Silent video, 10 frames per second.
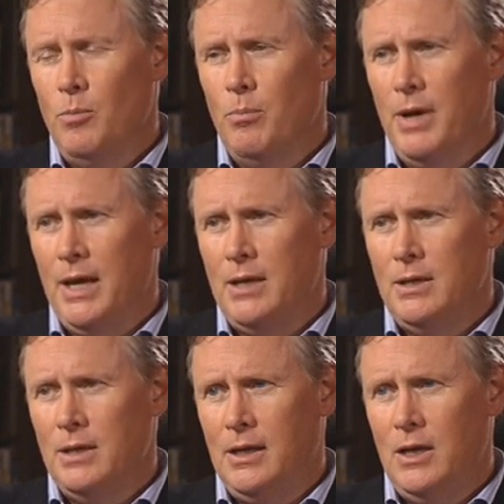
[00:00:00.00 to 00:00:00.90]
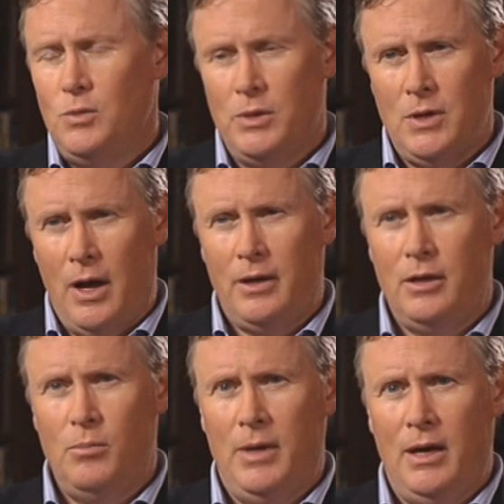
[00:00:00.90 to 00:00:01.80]
But the kids we're
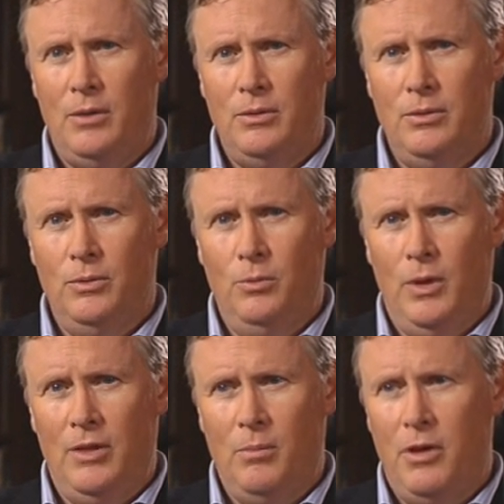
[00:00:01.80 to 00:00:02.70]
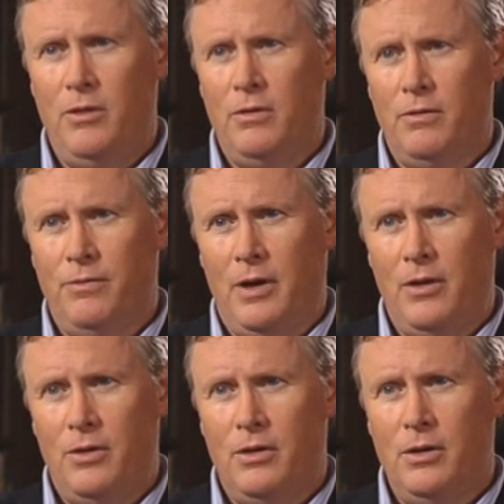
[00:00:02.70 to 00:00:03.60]
talking about when the mother or
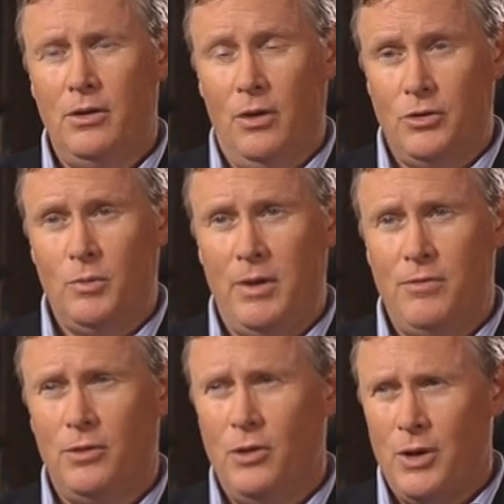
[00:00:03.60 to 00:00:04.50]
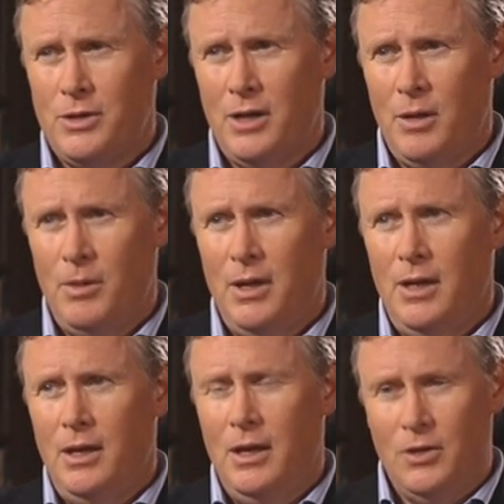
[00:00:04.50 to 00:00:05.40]
father goes away for a long time,
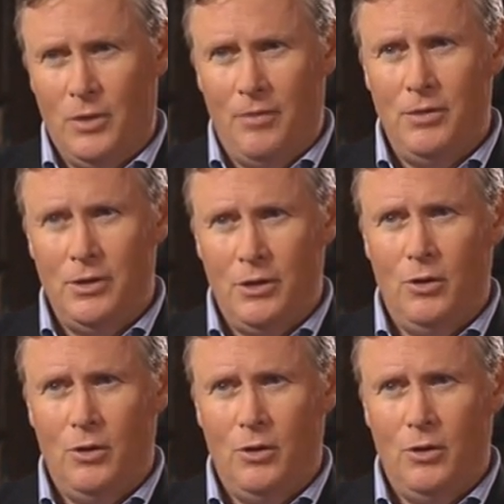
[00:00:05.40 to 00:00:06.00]
it's often to go